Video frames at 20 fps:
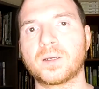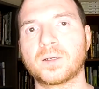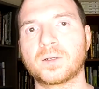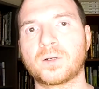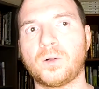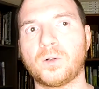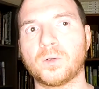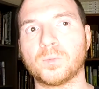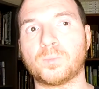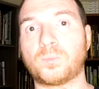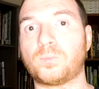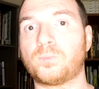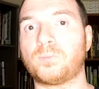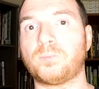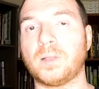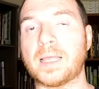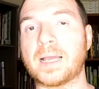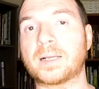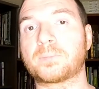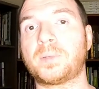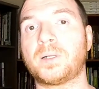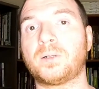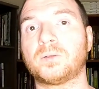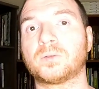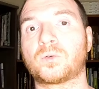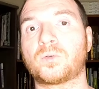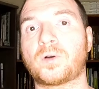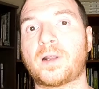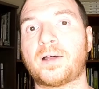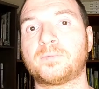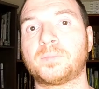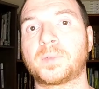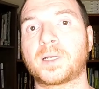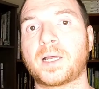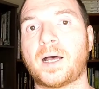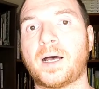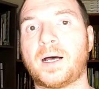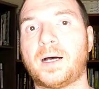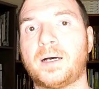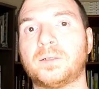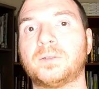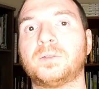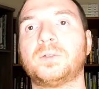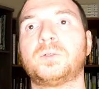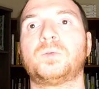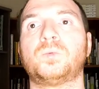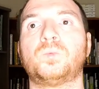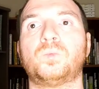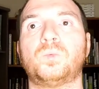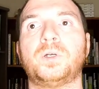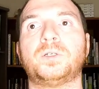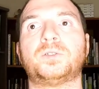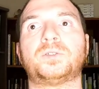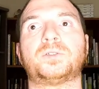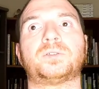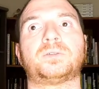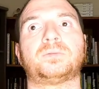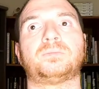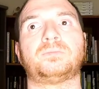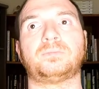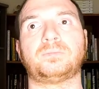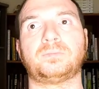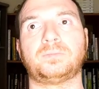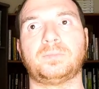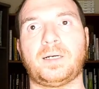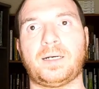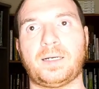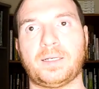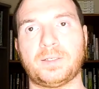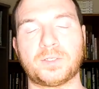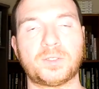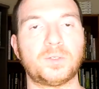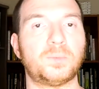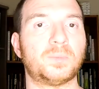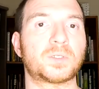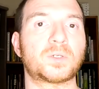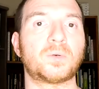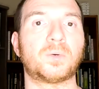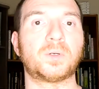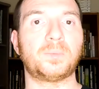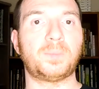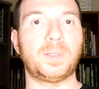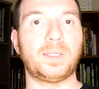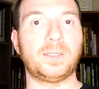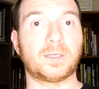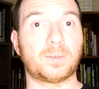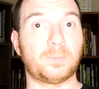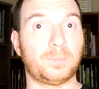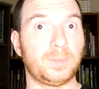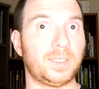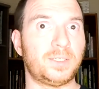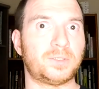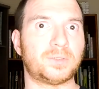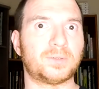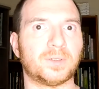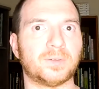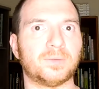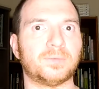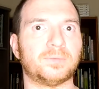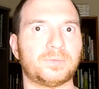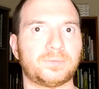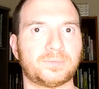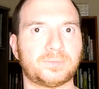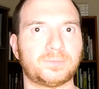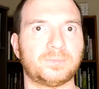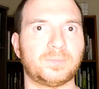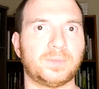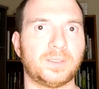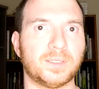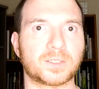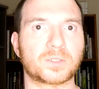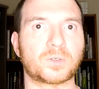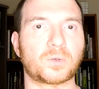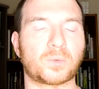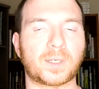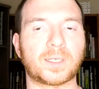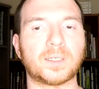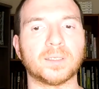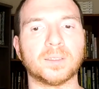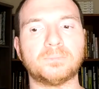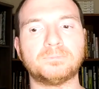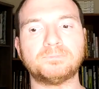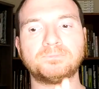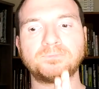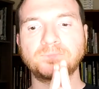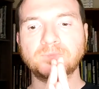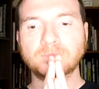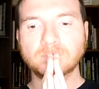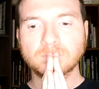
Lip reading: called Black Belt Krav Maga, which I assume is going to be the completion of this curriculum.